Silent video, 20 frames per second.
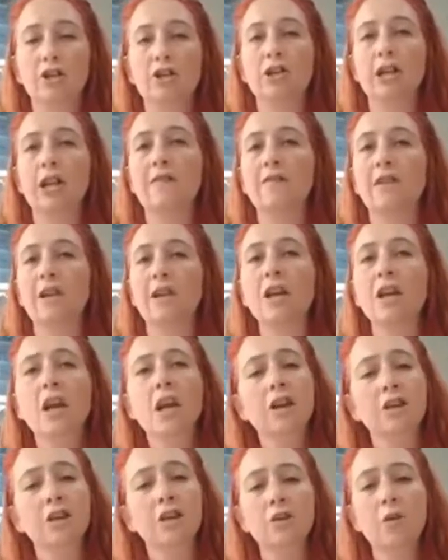safety,
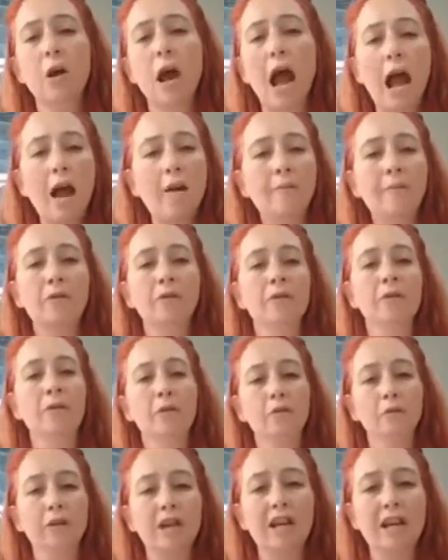that you
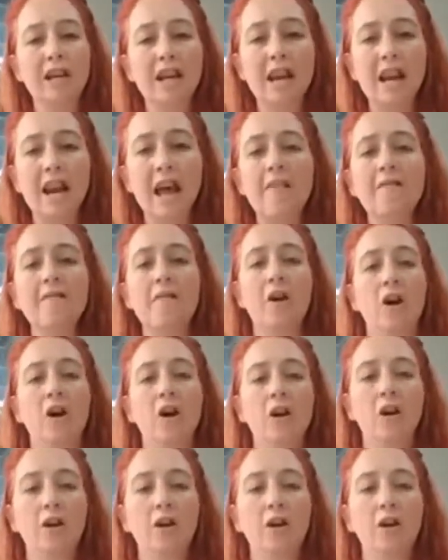absolutely never